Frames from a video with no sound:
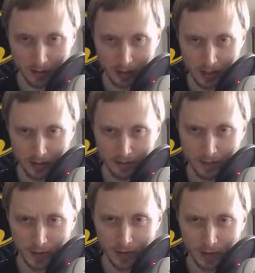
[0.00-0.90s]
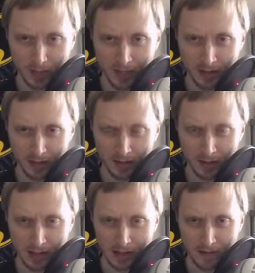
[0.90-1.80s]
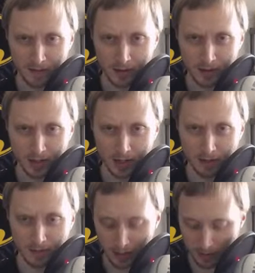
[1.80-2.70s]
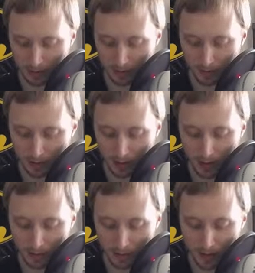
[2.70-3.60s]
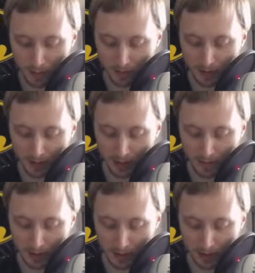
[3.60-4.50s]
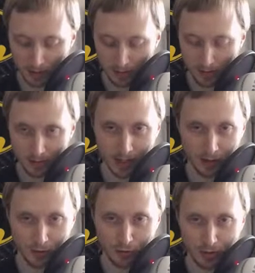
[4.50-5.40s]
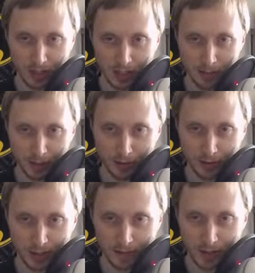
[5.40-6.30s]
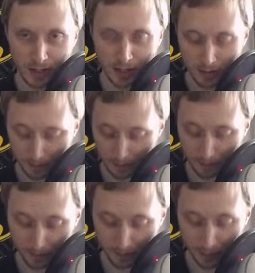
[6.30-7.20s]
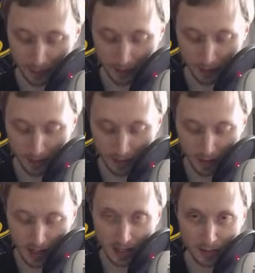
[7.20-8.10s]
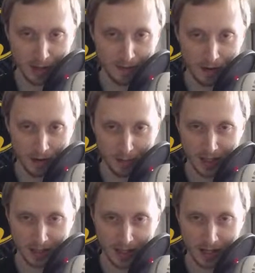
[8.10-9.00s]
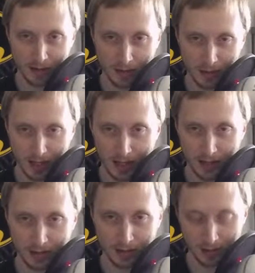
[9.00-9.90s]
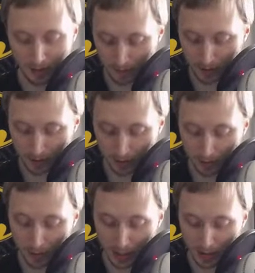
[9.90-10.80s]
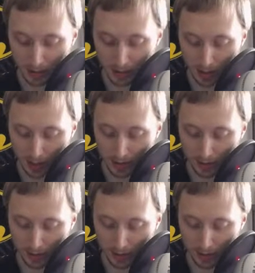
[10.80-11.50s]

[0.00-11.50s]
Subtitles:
Okay, confirm for yourself, right? Anywhere I move this, even this like extreme little sliver here, A is by far the biggest angle, and A is definitely still the biggest side.